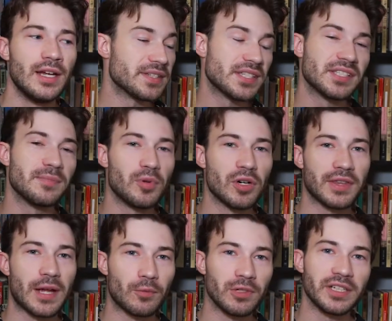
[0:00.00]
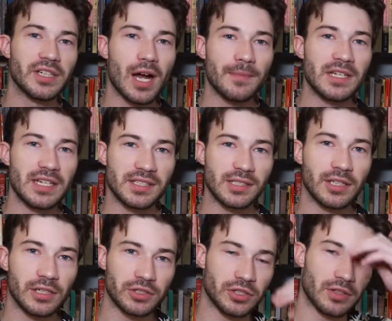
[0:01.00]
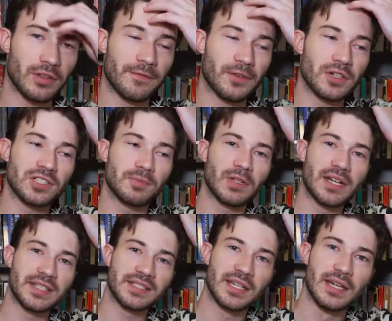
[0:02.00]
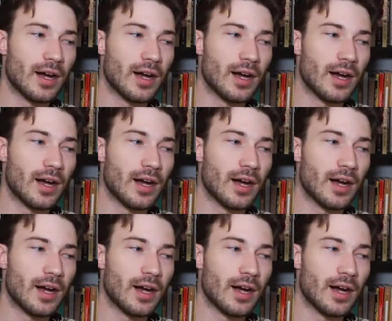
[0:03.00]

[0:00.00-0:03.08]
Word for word: This is the book that really got me into literature in the first place.